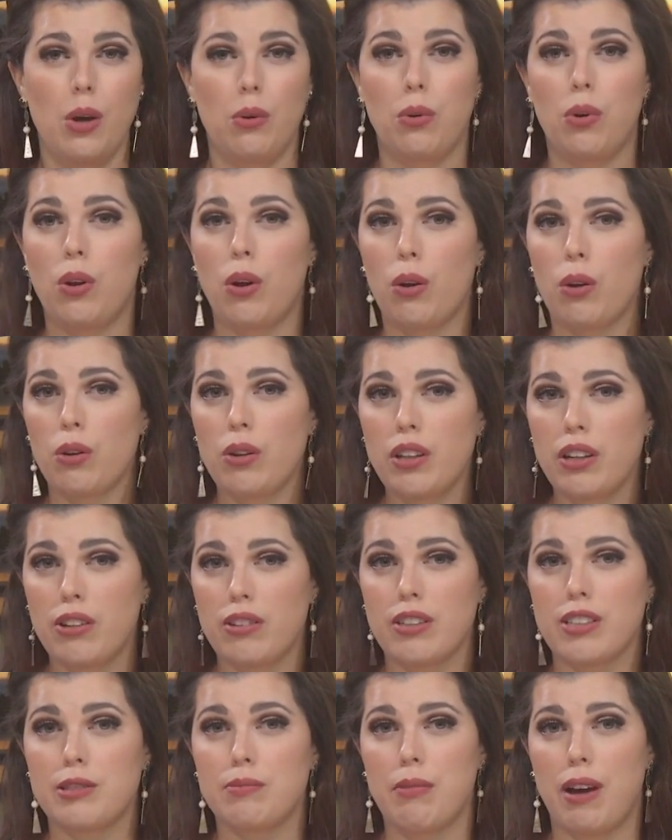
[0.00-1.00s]
Well, earlier
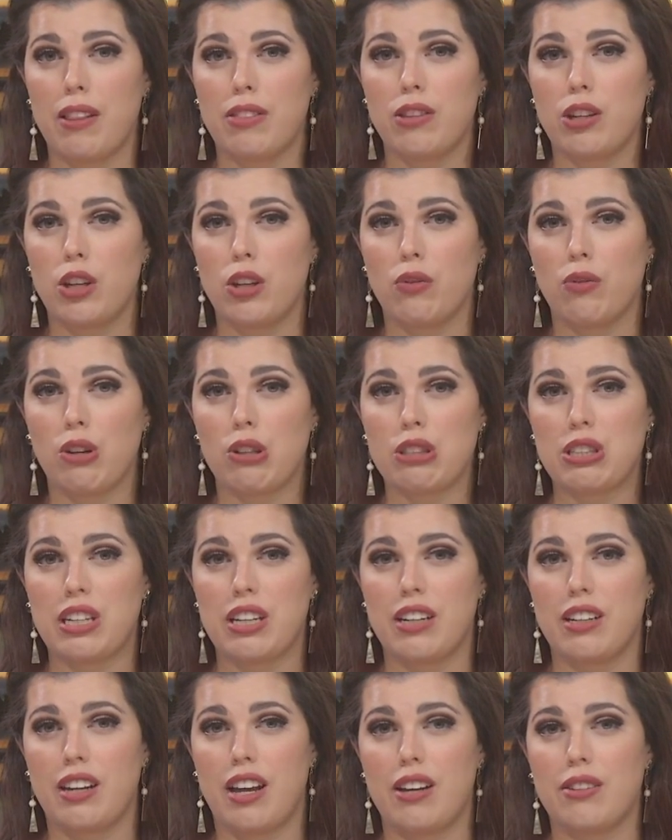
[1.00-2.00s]
this month, the university
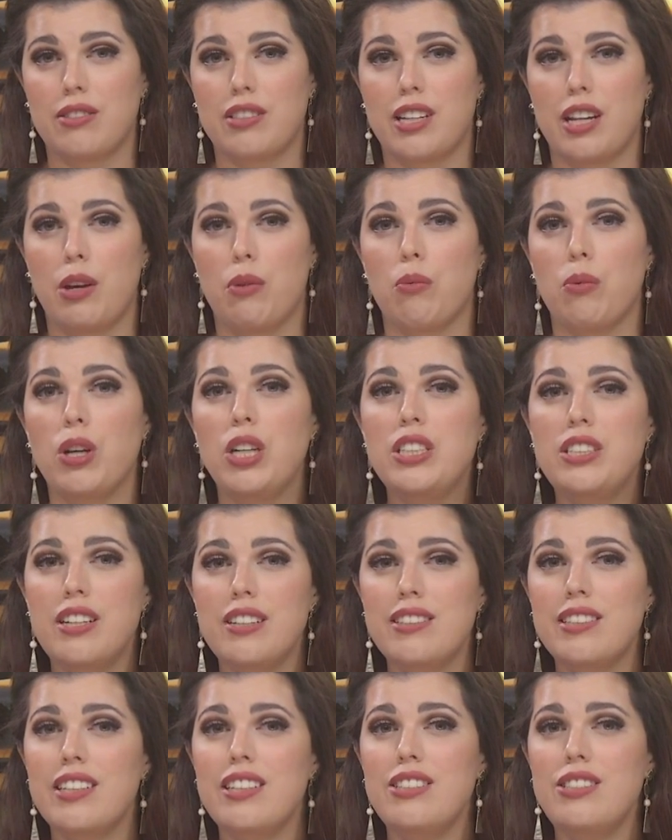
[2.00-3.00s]
announced that it would
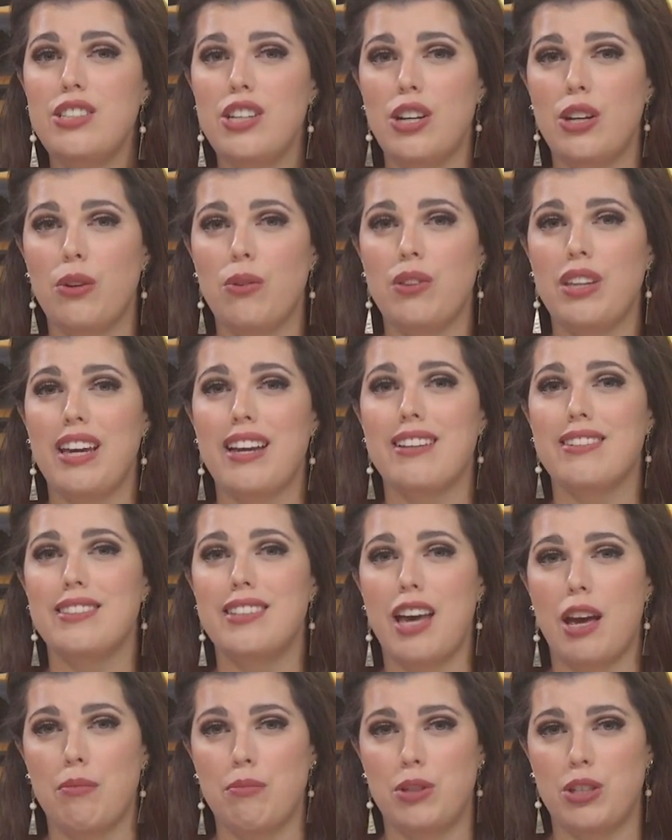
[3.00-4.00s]
discontinue the
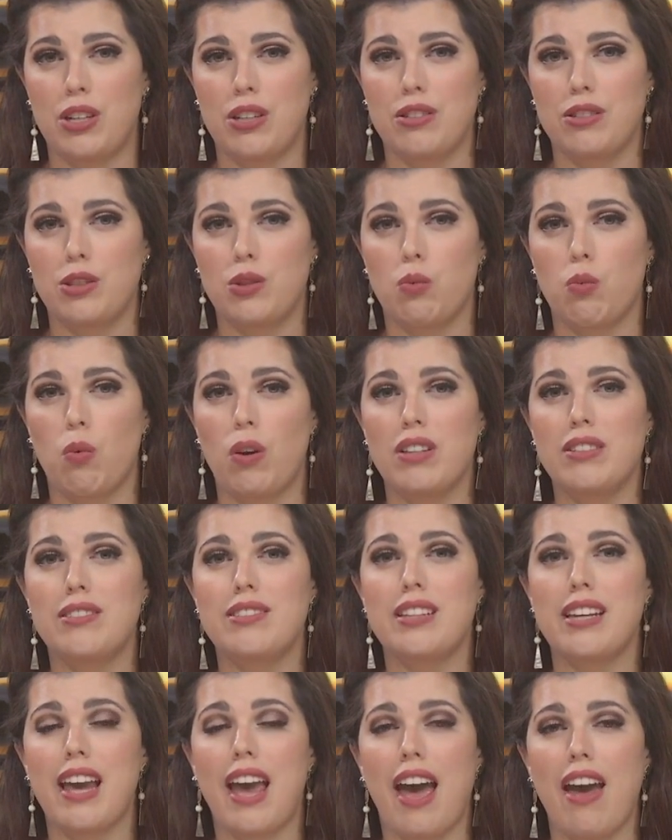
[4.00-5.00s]
exemptions once
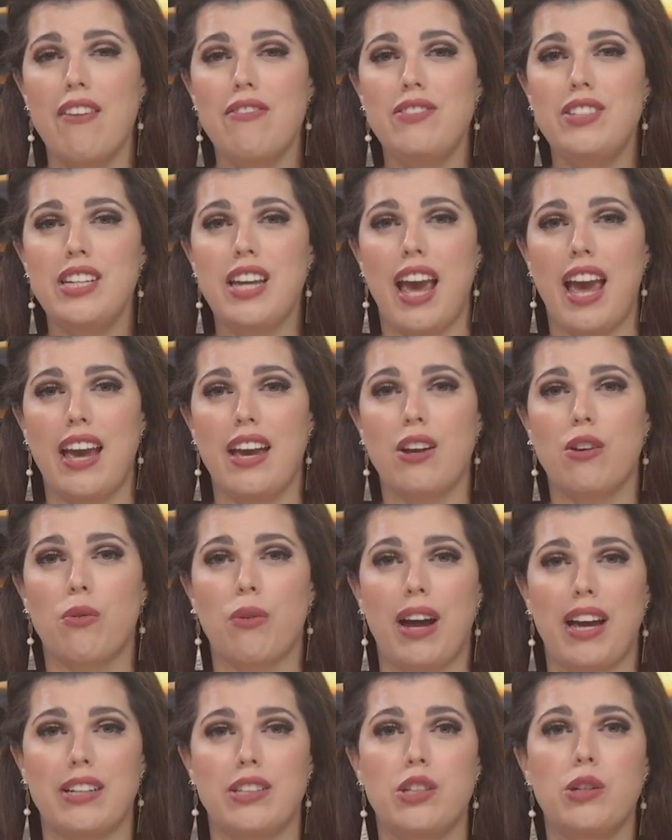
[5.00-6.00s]
the FDA
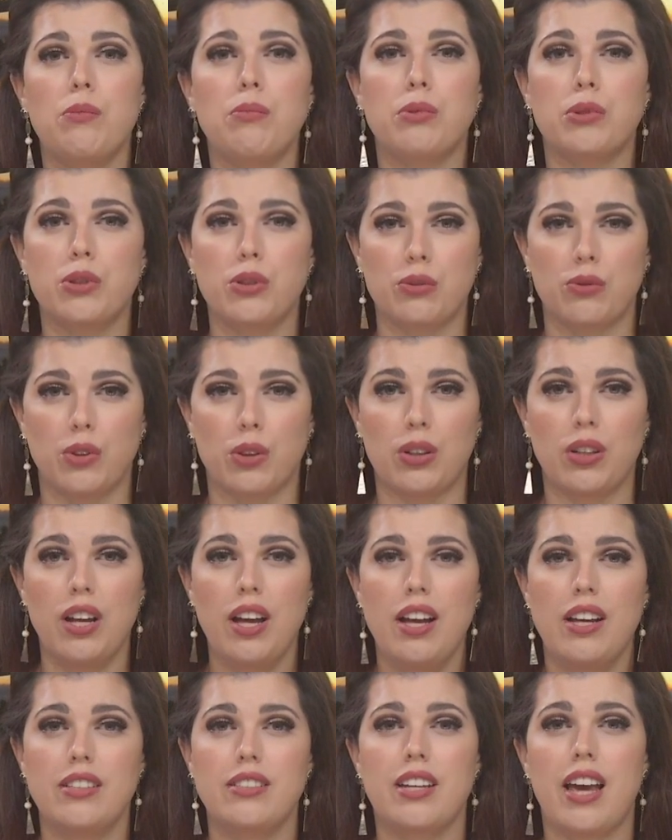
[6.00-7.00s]
granted approval
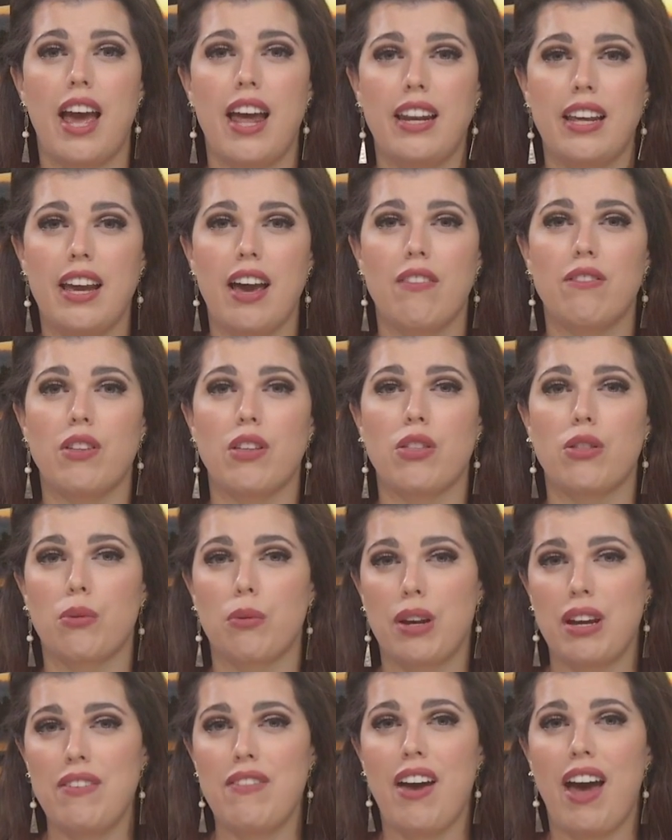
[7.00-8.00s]
to any of the
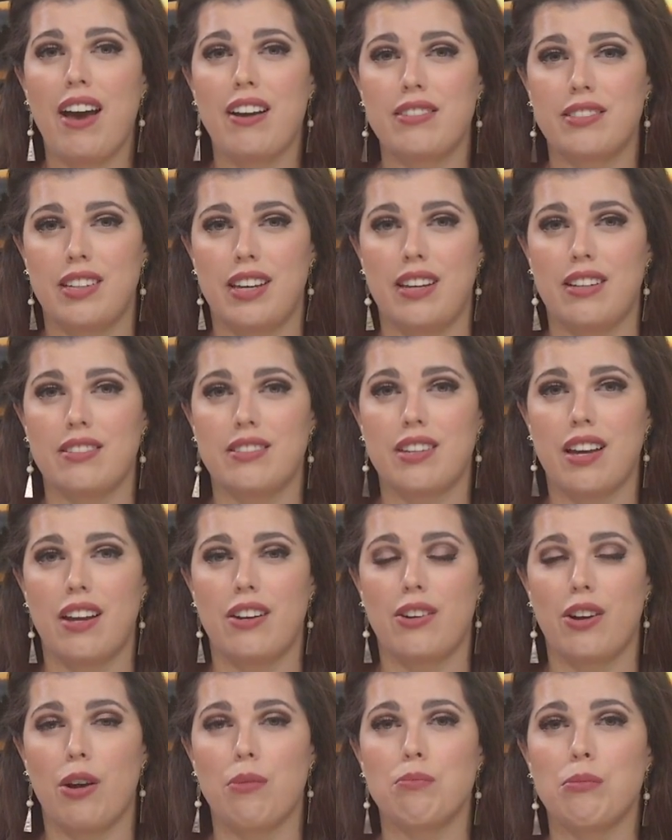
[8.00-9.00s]
three vaccines
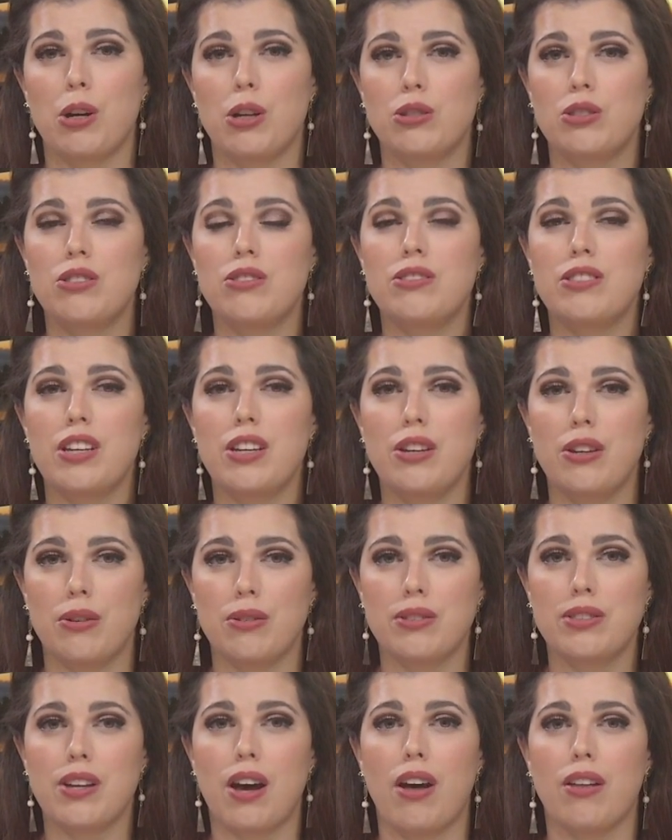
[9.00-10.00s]
under emergency
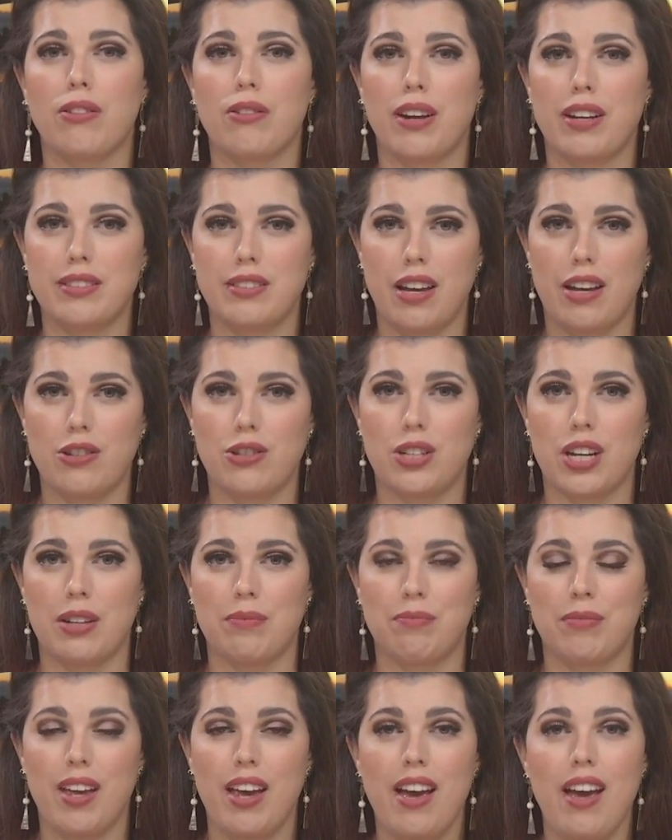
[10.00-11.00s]
use
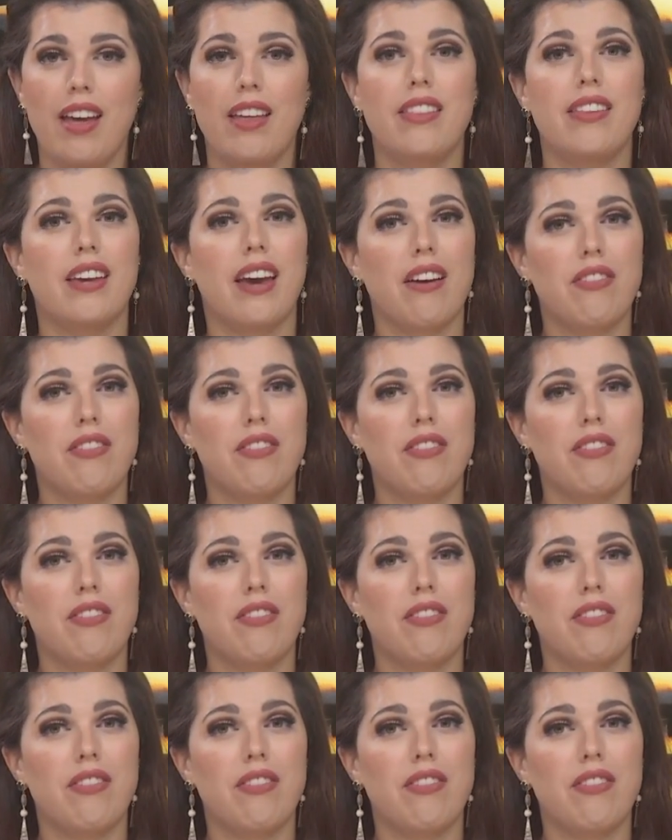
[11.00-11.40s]
authorization. The